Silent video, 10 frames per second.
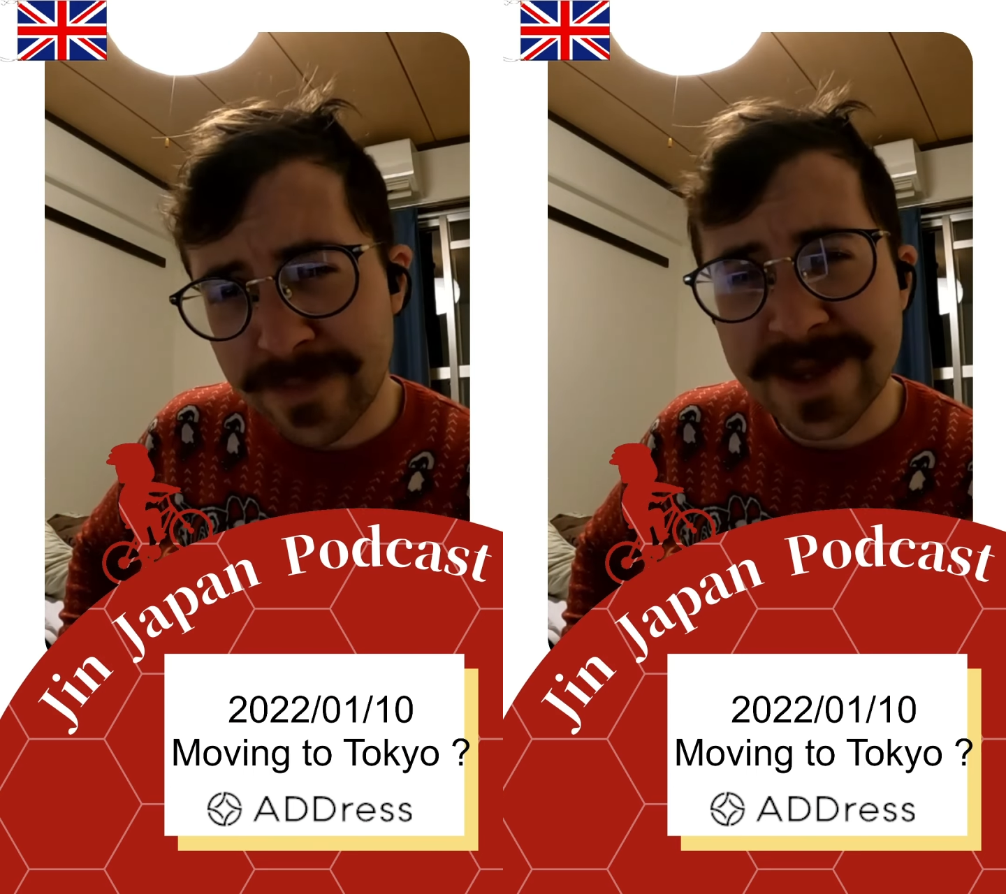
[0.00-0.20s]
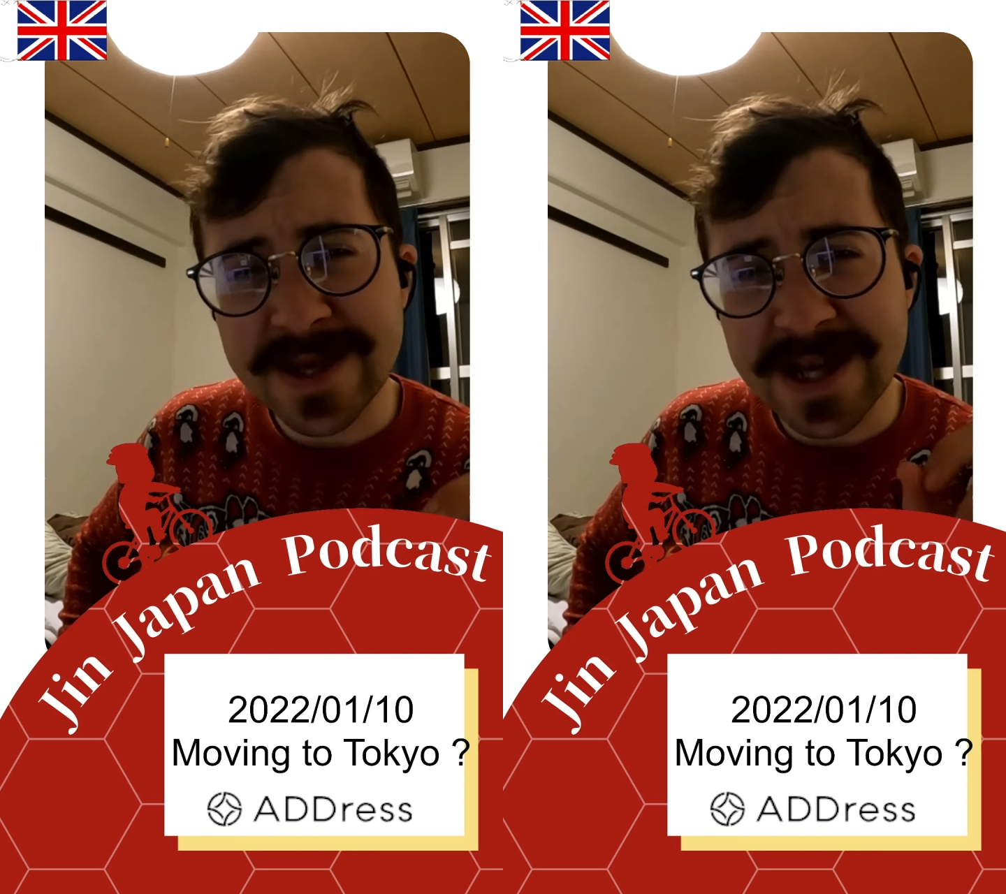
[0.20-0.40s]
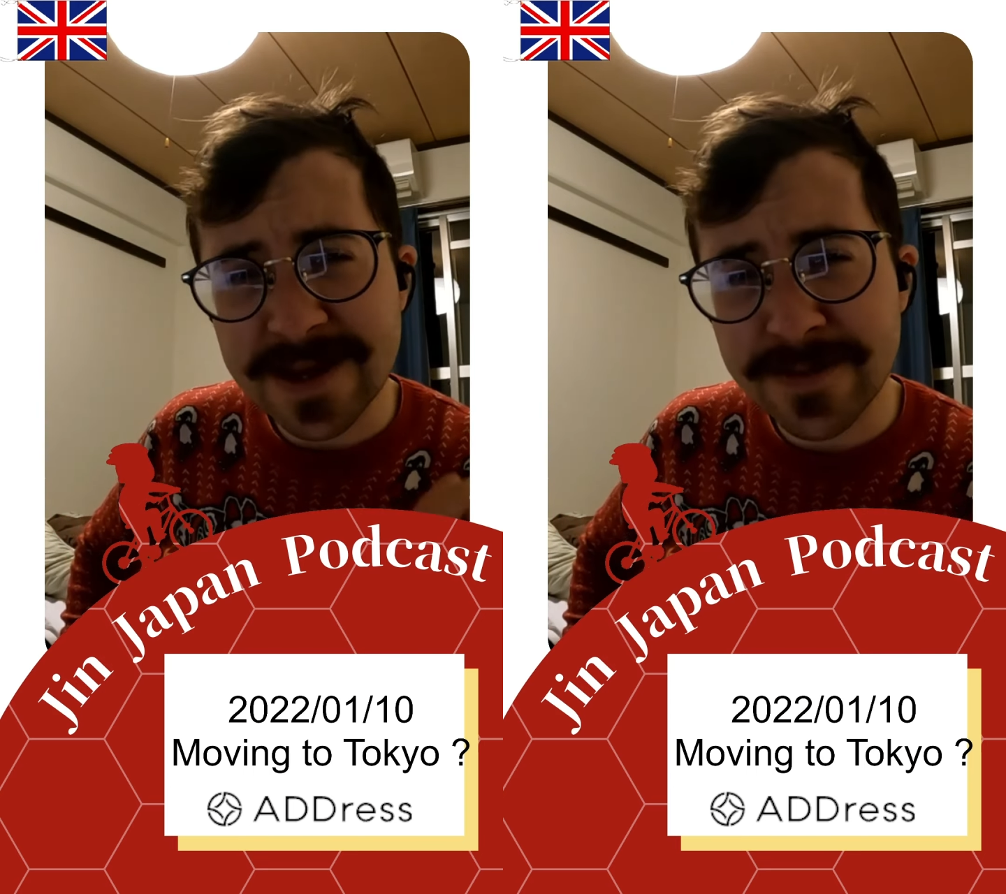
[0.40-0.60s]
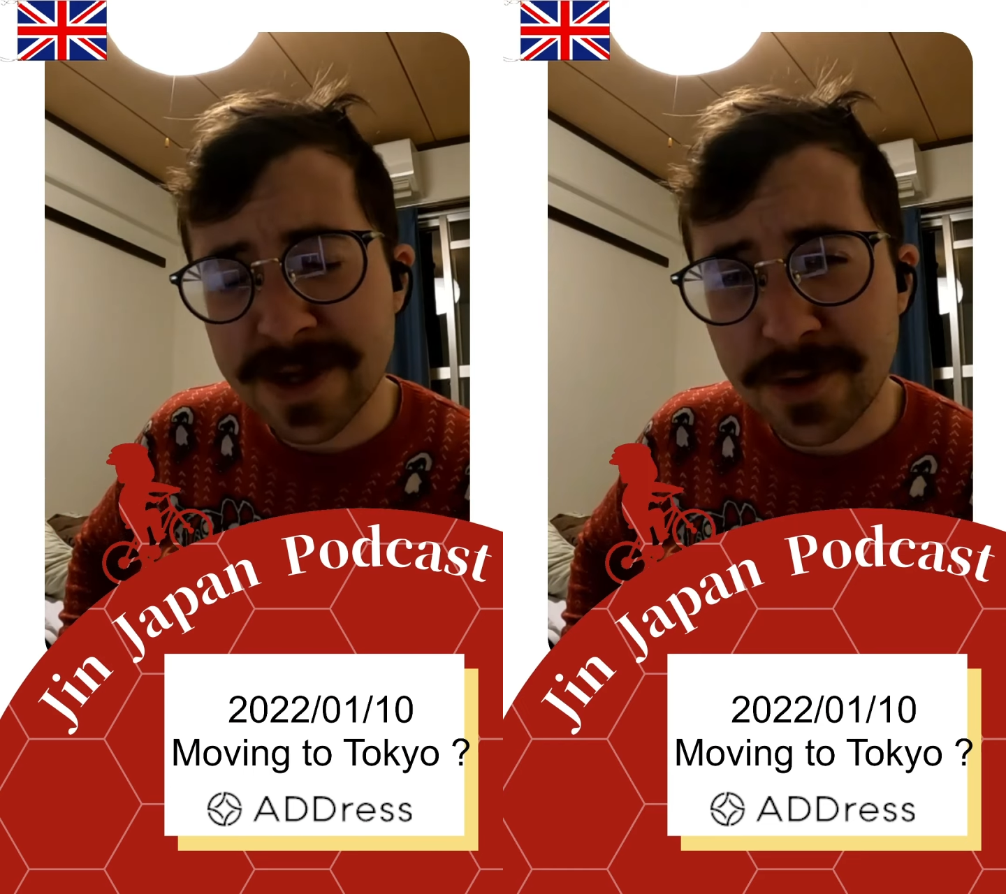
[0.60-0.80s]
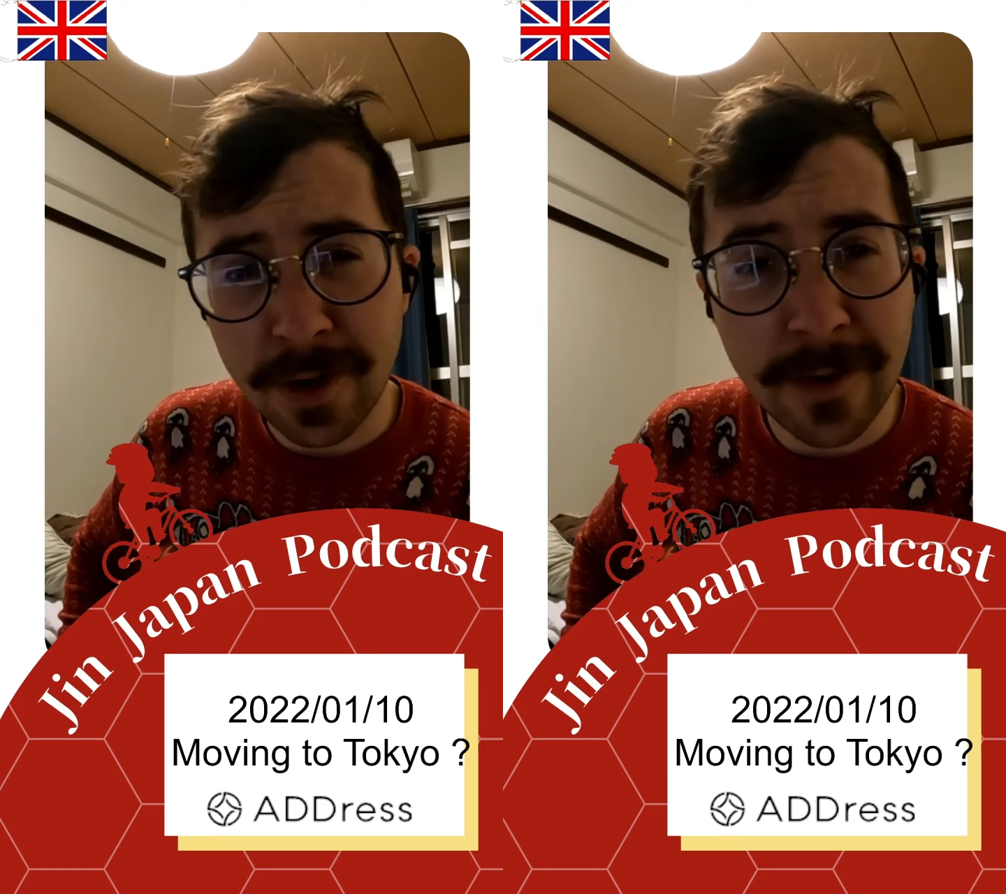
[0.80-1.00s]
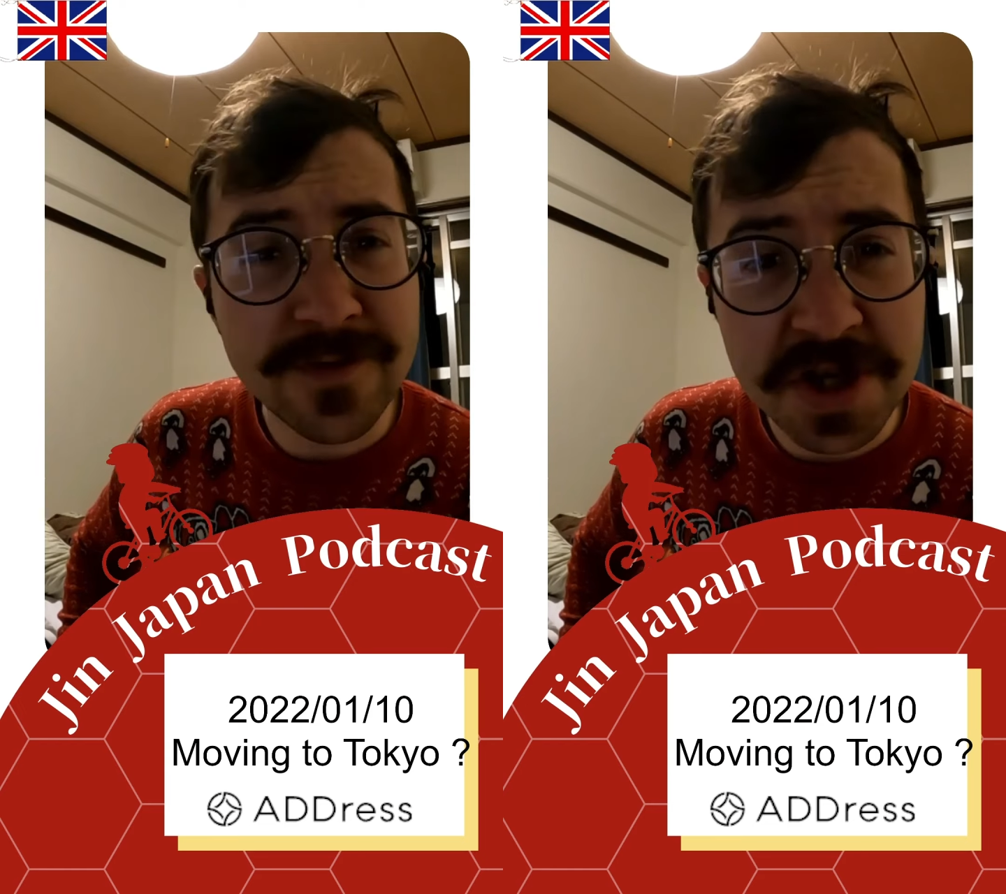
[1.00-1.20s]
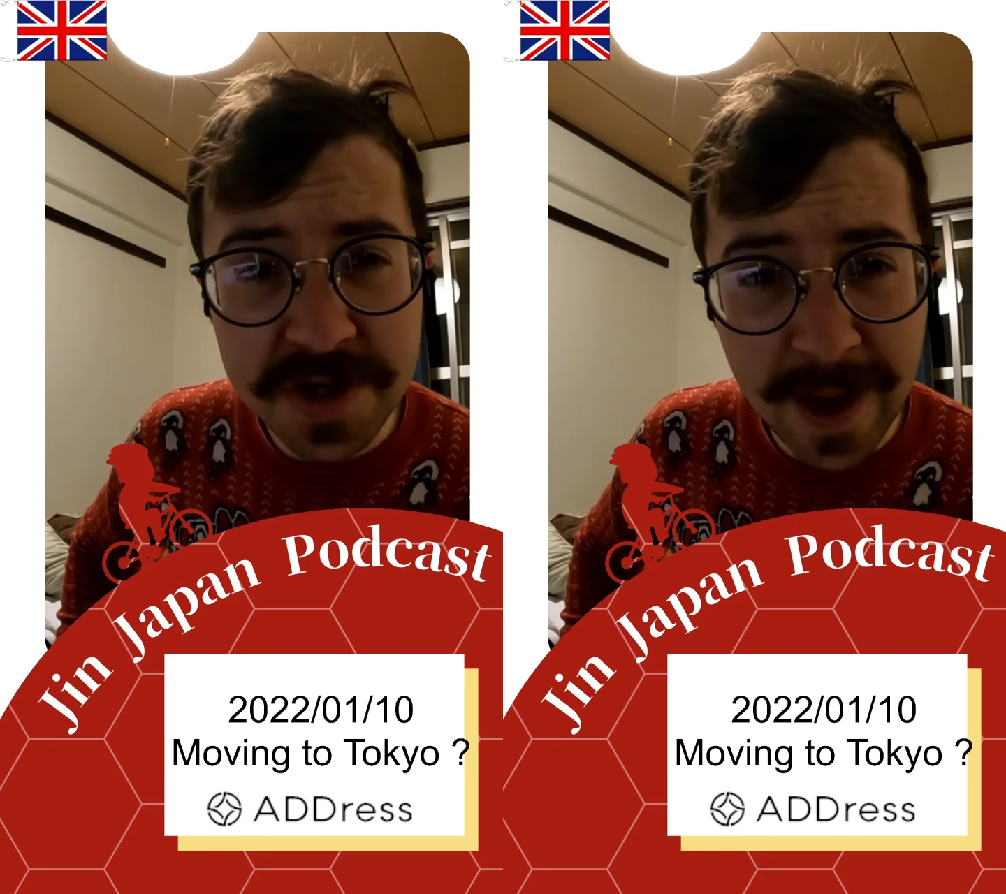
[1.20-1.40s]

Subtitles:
today's episode of Jinjapan,